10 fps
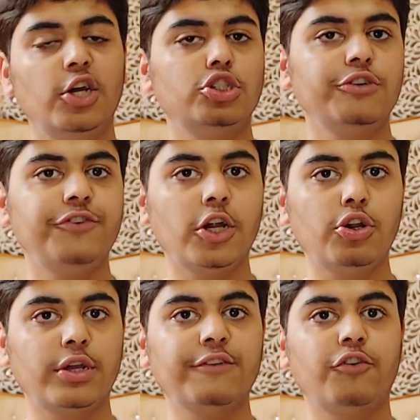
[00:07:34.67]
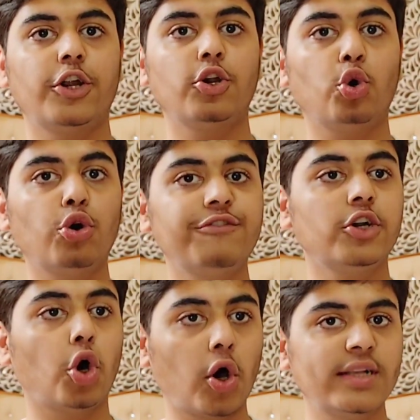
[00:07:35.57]
So if you are looking for an
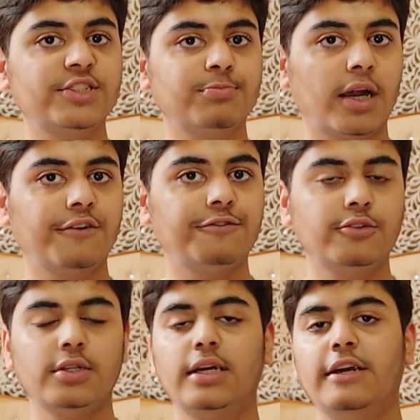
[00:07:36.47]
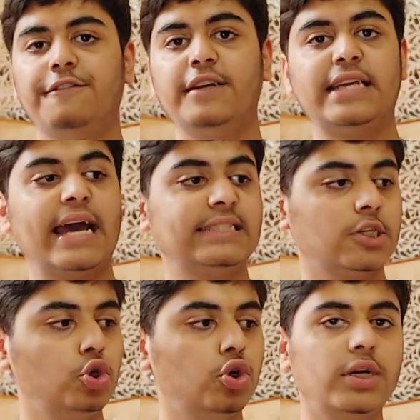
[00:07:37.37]
overall smartphone which has
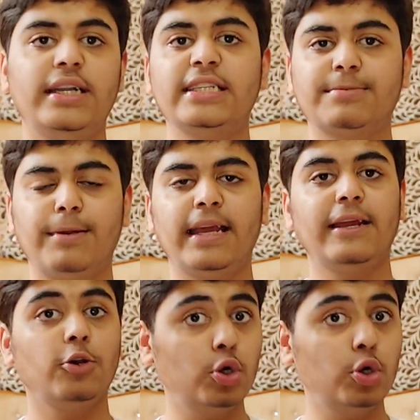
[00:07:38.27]
a good display,